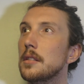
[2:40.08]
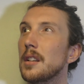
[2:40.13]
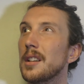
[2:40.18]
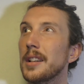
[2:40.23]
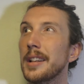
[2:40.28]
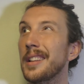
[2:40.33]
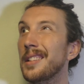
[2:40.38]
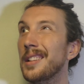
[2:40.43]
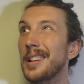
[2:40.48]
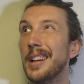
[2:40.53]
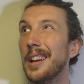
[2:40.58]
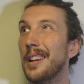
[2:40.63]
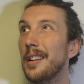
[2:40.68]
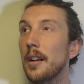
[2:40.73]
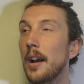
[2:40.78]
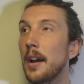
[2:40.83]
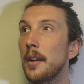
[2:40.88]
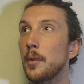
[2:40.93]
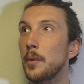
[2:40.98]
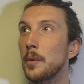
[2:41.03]
Again, like I
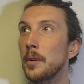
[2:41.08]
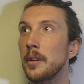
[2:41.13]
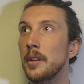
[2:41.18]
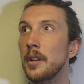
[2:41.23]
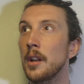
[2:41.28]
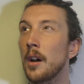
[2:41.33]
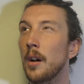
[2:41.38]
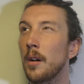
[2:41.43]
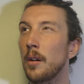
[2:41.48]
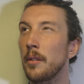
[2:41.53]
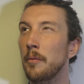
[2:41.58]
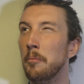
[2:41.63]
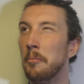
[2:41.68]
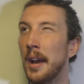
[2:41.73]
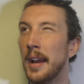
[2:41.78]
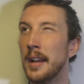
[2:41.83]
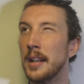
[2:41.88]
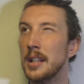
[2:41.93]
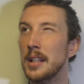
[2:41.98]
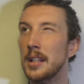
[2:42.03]
don't really know,
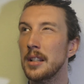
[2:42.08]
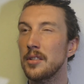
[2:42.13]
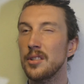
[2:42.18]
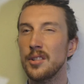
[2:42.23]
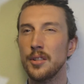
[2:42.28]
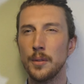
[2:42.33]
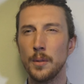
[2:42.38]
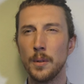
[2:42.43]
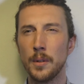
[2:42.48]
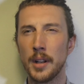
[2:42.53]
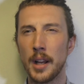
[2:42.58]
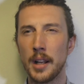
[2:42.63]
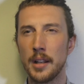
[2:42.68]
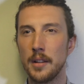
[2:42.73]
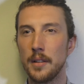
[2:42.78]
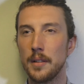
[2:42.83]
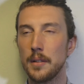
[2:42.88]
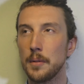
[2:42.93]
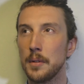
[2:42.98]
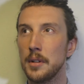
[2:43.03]
92 or
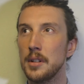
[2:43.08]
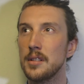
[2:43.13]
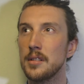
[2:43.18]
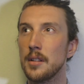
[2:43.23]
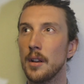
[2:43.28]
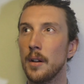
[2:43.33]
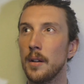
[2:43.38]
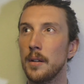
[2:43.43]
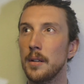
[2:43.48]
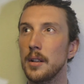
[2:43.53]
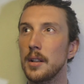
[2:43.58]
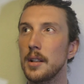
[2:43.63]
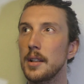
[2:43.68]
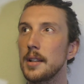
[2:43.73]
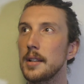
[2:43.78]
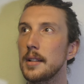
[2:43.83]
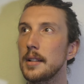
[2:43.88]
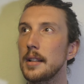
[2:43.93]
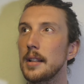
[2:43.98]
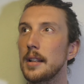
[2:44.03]
93. So I
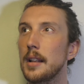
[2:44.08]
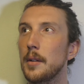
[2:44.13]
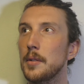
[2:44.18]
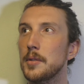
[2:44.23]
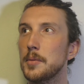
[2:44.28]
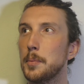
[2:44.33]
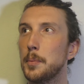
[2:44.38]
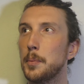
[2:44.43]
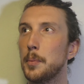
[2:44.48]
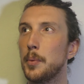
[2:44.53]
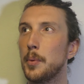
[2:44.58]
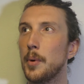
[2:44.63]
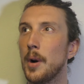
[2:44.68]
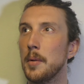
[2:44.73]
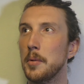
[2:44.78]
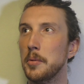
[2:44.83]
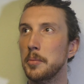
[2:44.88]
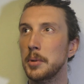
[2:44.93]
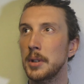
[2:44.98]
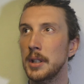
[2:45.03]
was
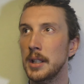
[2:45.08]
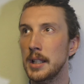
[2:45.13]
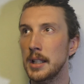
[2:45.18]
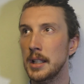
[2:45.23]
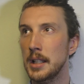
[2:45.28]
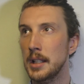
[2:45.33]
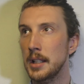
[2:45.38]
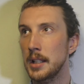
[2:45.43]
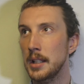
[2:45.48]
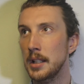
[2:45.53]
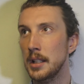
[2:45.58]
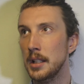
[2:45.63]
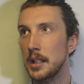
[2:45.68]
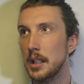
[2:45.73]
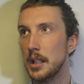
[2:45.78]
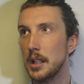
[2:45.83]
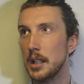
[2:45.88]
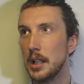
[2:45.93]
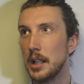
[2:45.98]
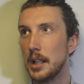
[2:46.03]

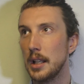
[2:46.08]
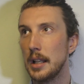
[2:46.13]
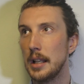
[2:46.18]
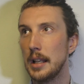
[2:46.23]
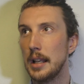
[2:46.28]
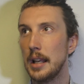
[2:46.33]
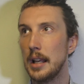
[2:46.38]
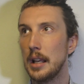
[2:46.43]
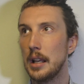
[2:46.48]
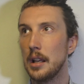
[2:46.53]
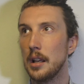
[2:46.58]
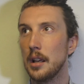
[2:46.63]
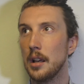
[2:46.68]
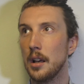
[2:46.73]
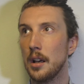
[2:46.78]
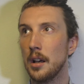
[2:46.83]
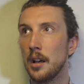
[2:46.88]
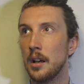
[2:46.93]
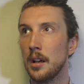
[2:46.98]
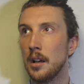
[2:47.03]
probably
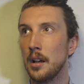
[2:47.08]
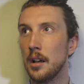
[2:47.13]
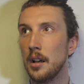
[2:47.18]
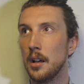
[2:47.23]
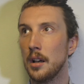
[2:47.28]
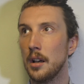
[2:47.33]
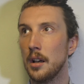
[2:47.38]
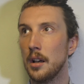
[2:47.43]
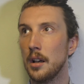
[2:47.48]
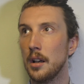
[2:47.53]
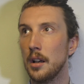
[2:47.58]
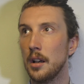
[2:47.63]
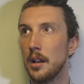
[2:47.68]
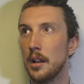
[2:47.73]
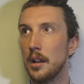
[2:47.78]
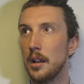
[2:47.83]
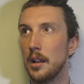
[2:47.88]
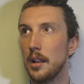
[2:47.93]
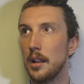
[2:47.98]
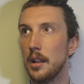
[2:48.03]

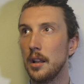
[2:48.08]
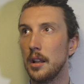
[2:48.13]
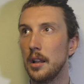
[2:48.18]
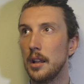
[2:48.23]
8